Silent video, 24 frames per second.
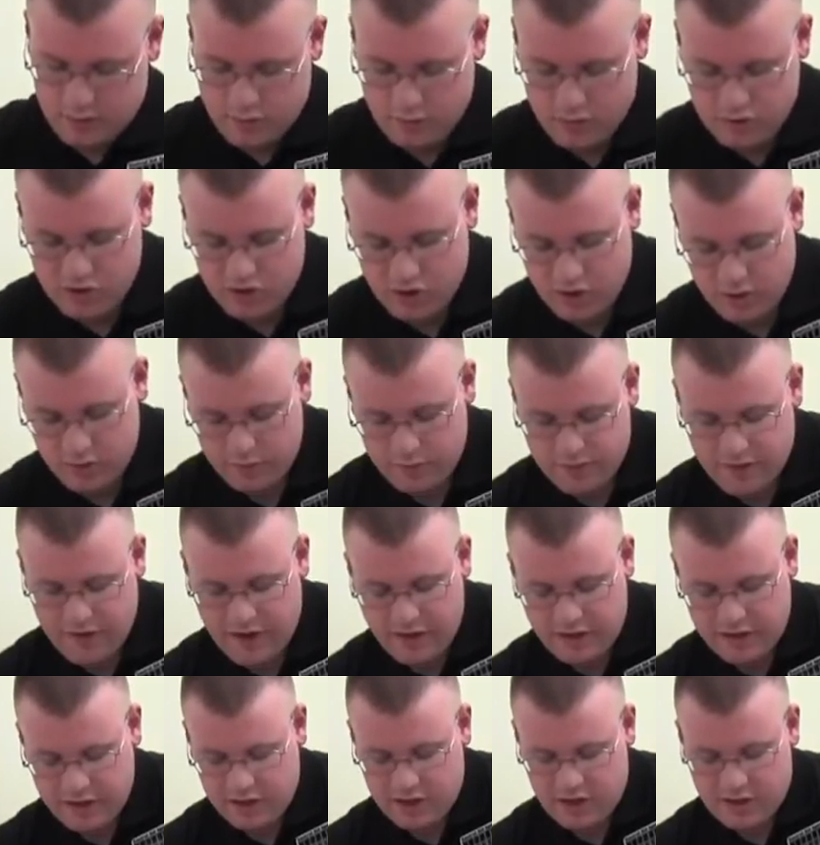which are
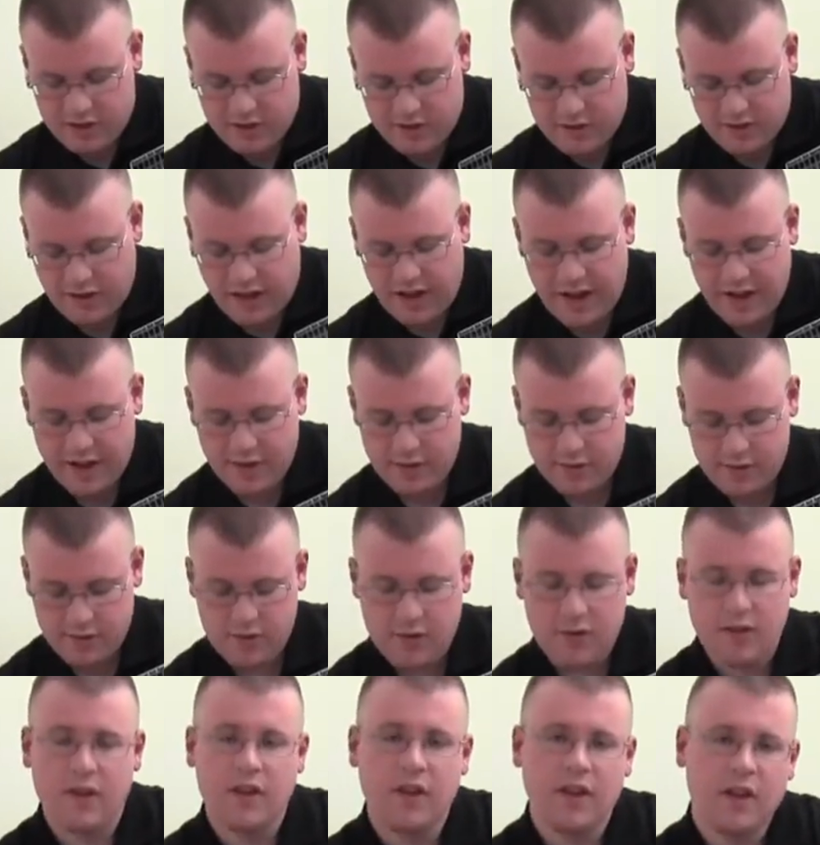fairly good in
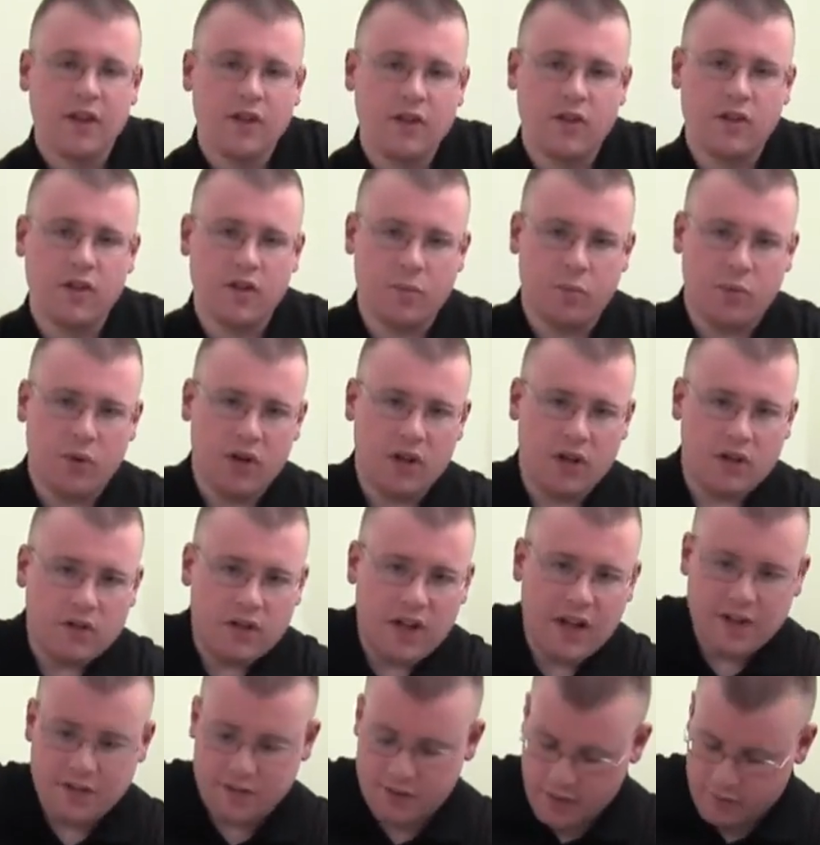size. You can put a
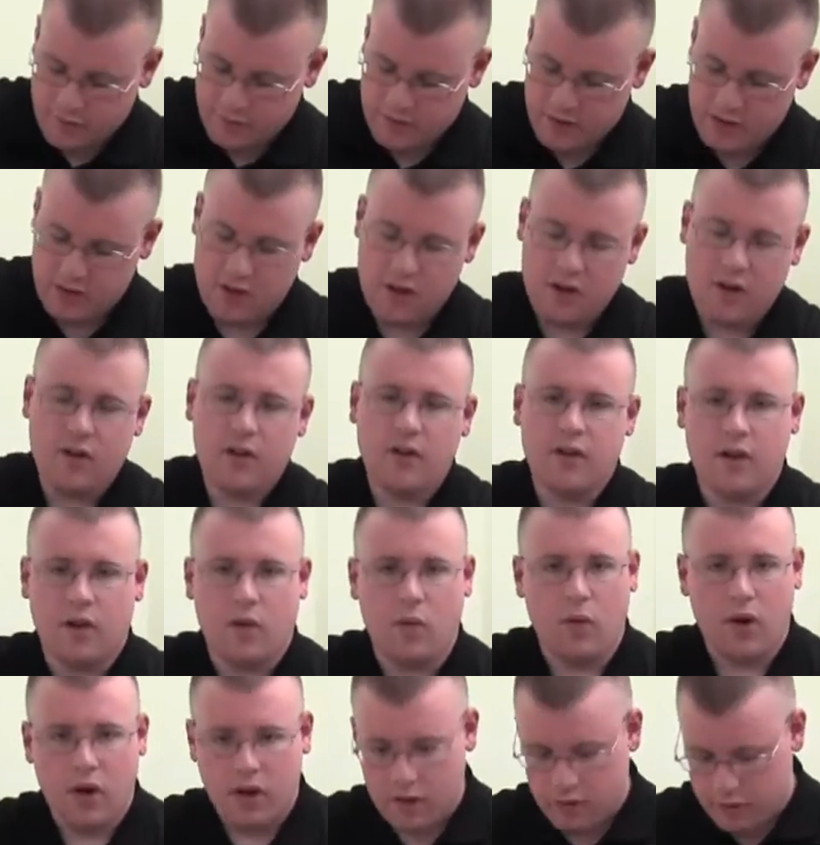lot of stuff in here, like
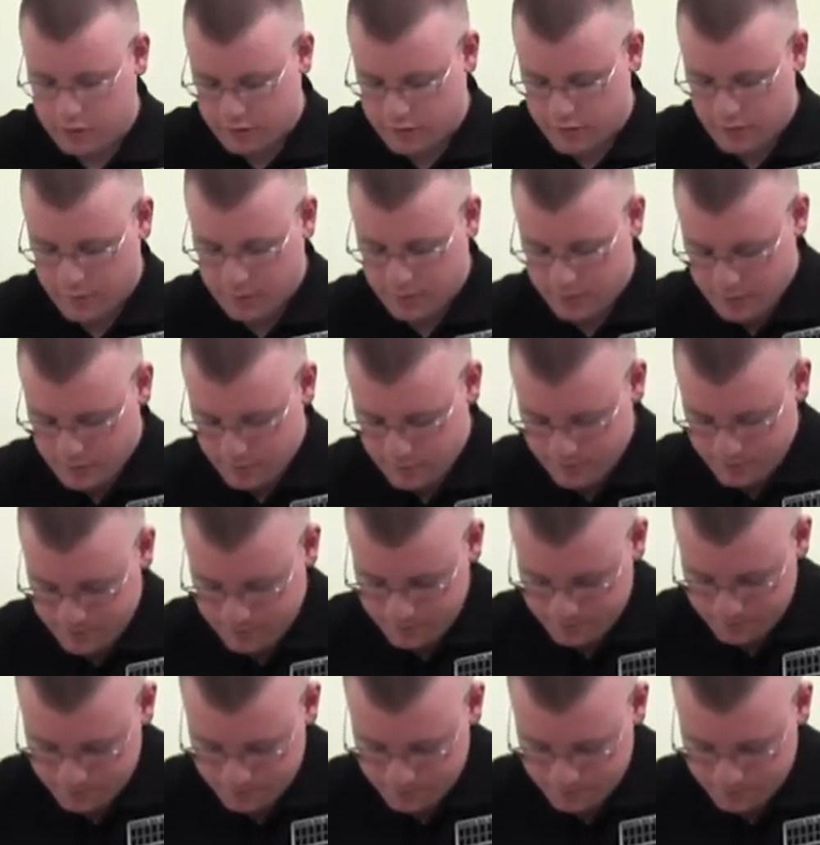a wallet or something.